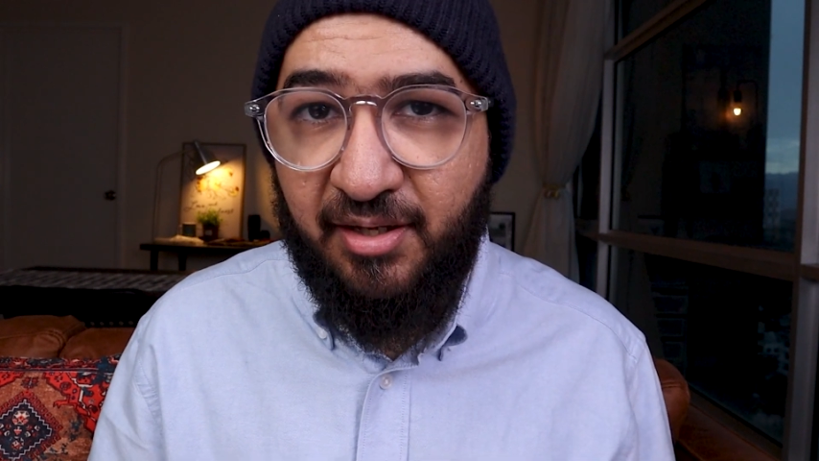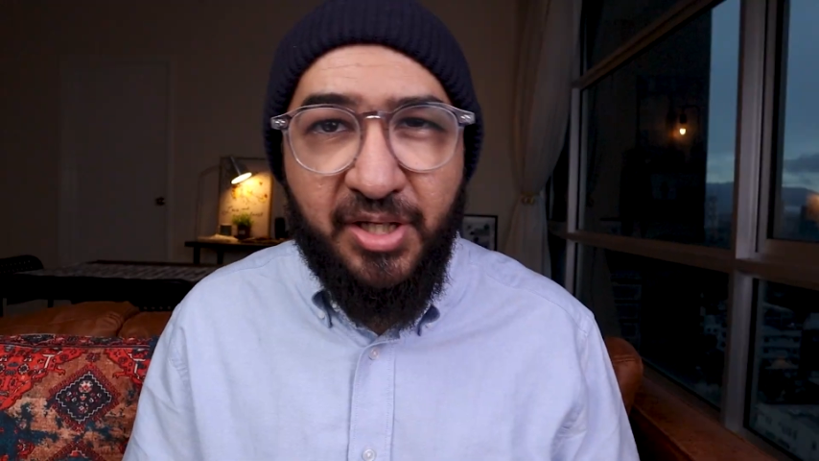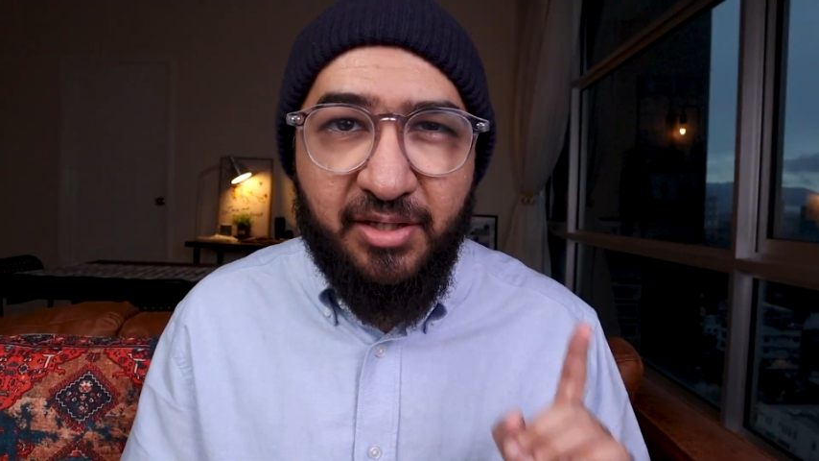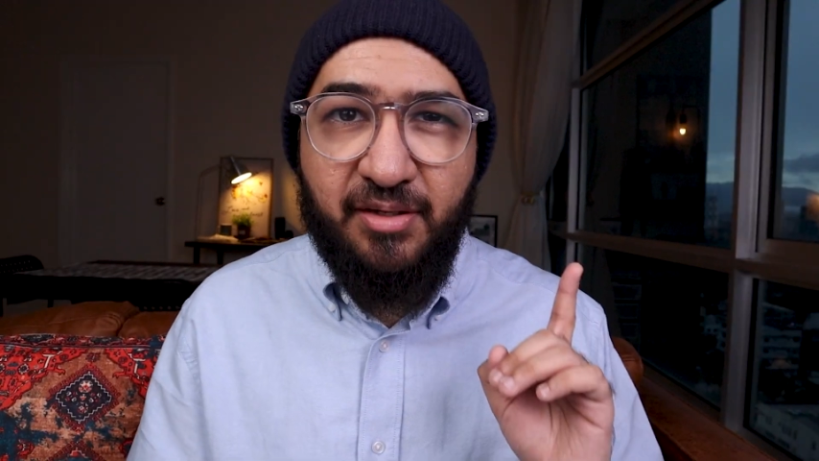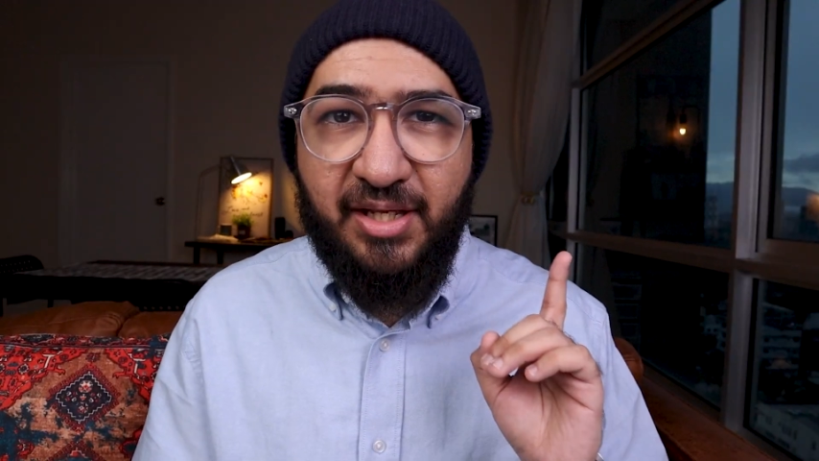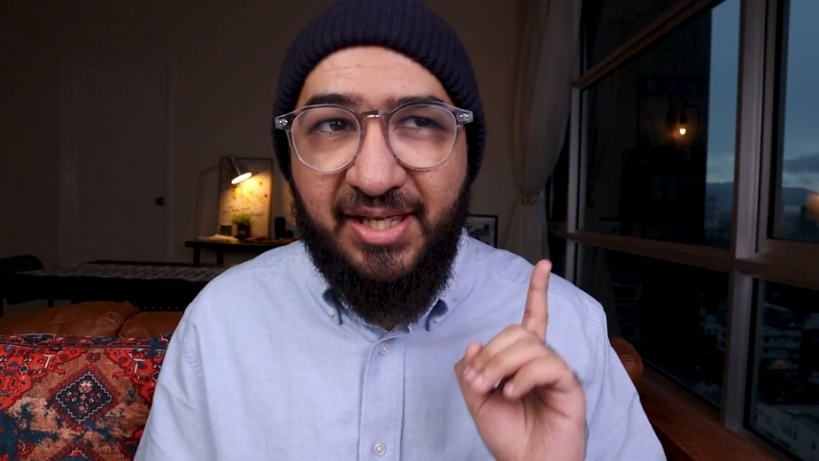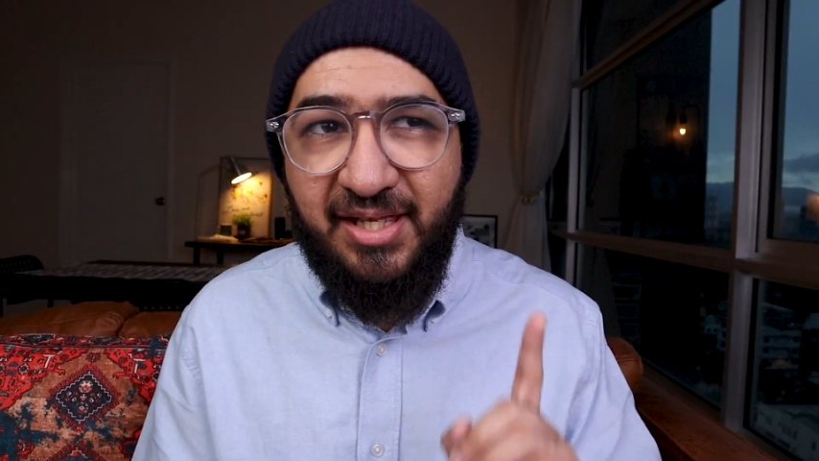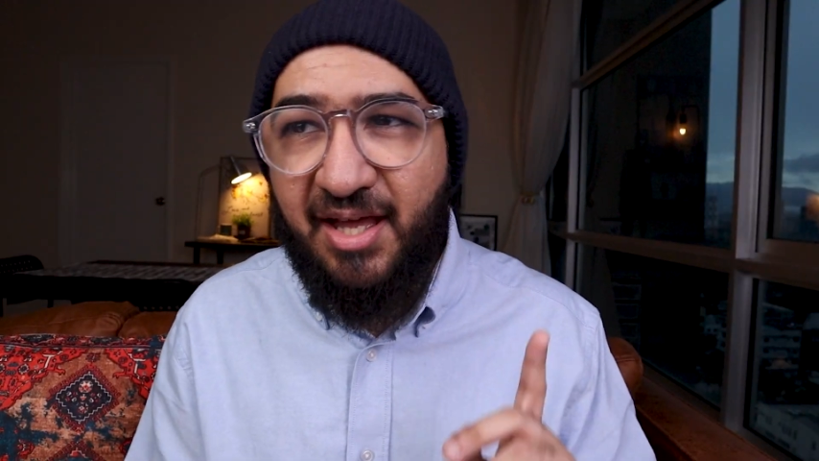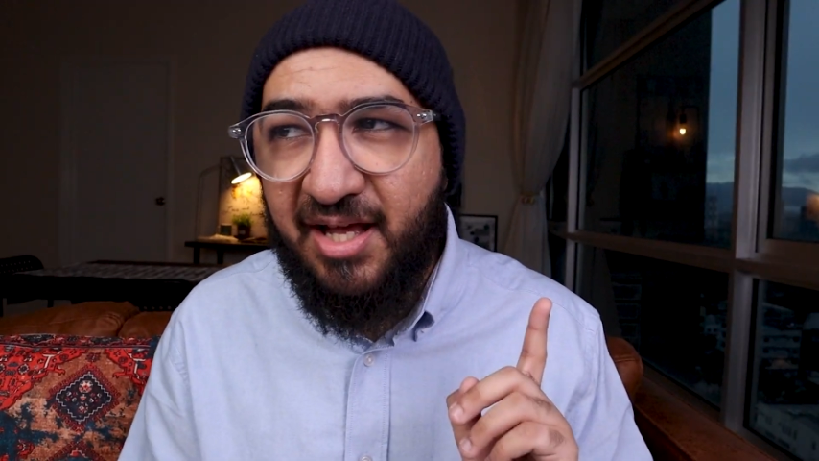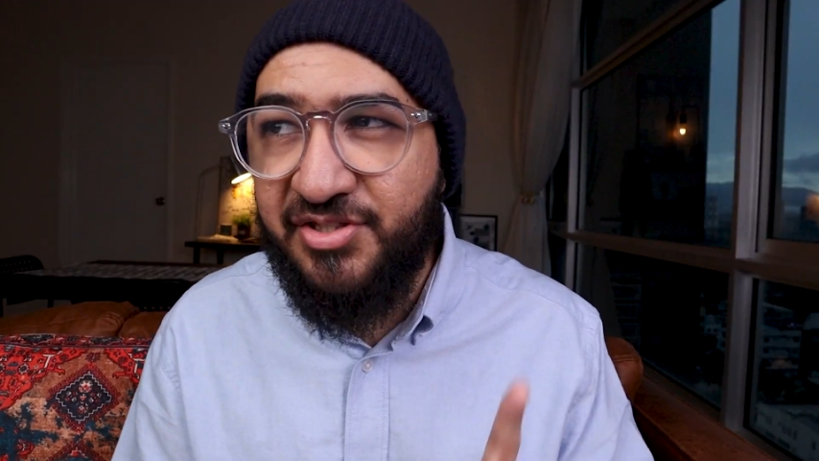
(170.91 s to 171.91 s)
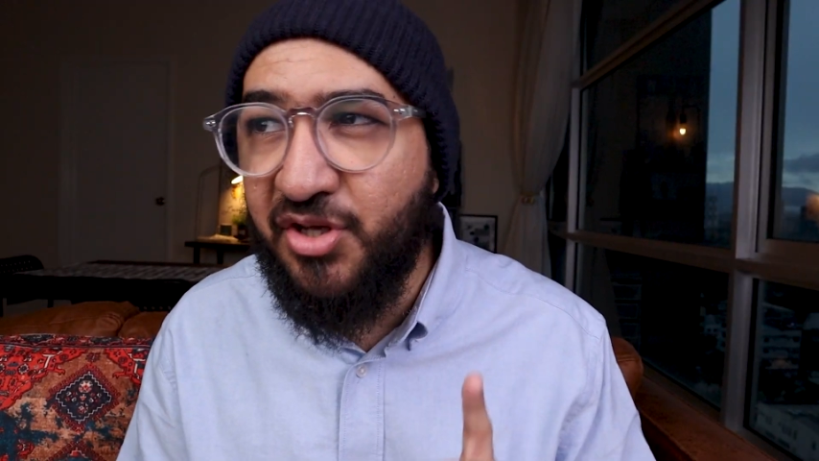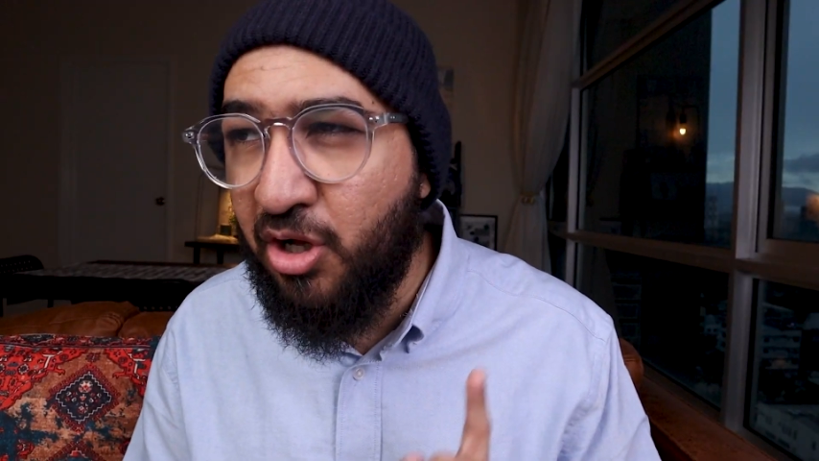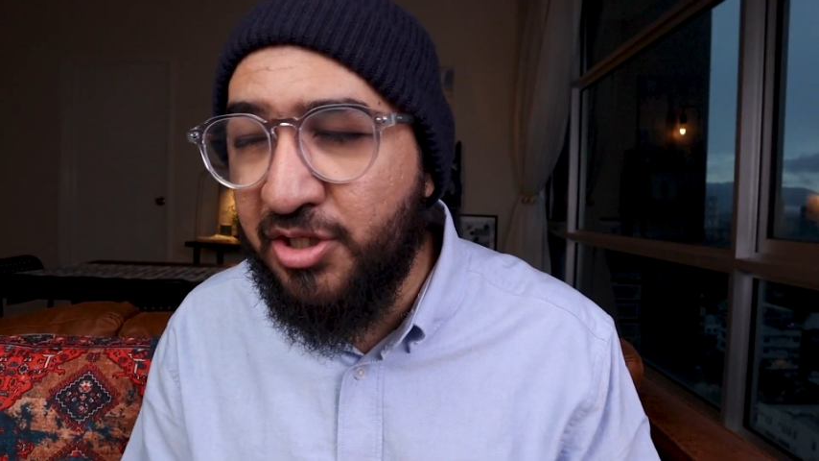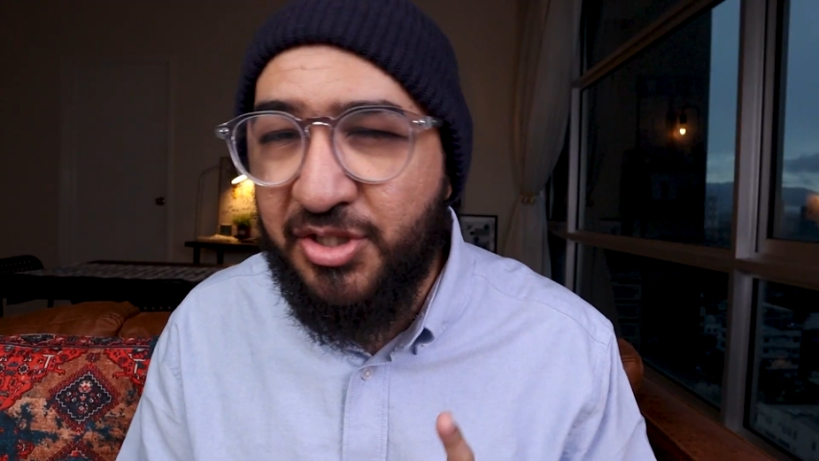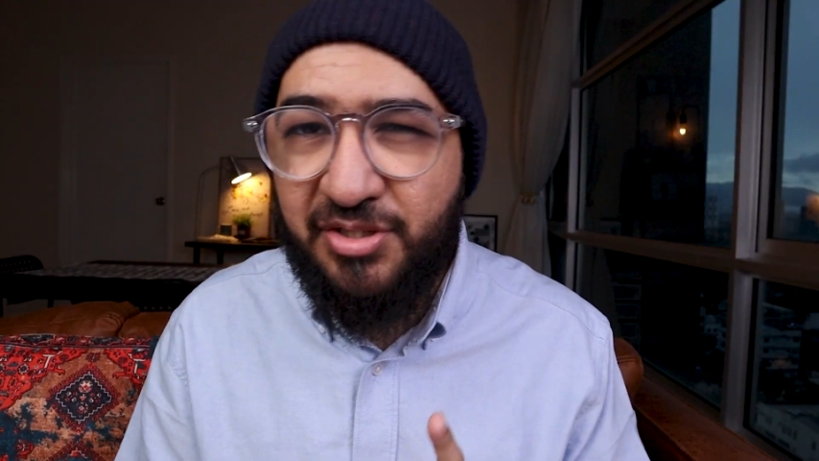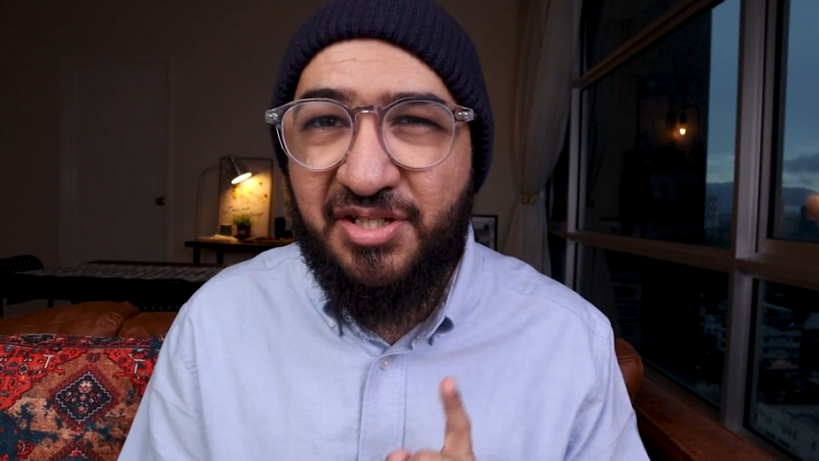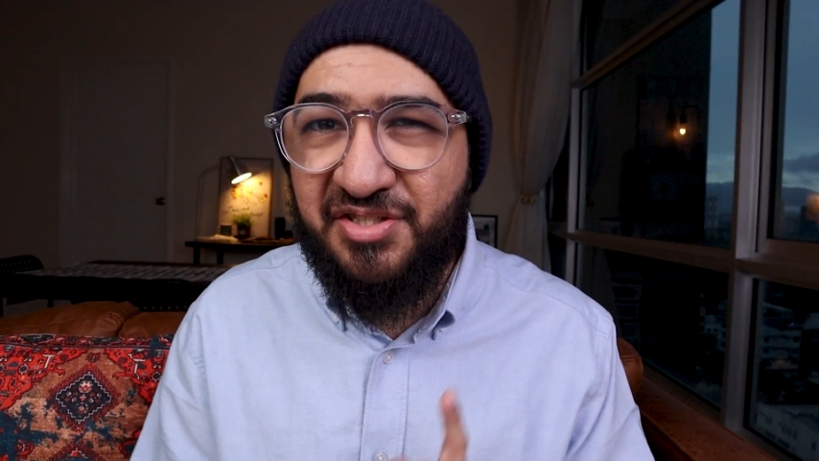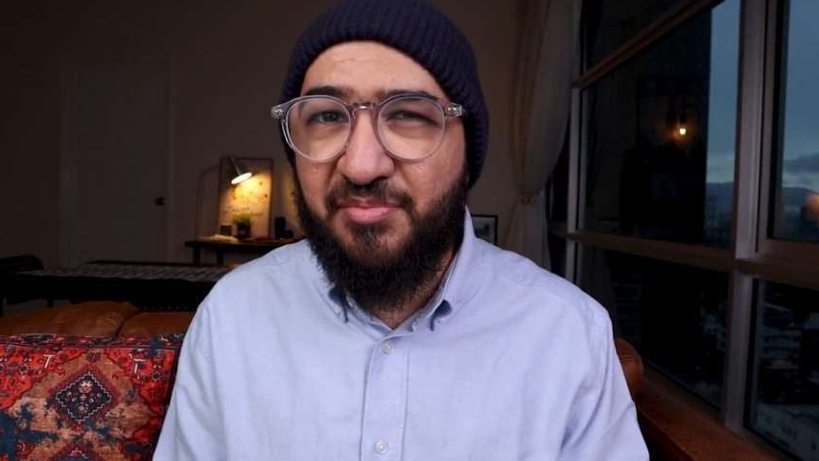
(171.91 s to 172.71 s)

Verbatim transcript: But he has also done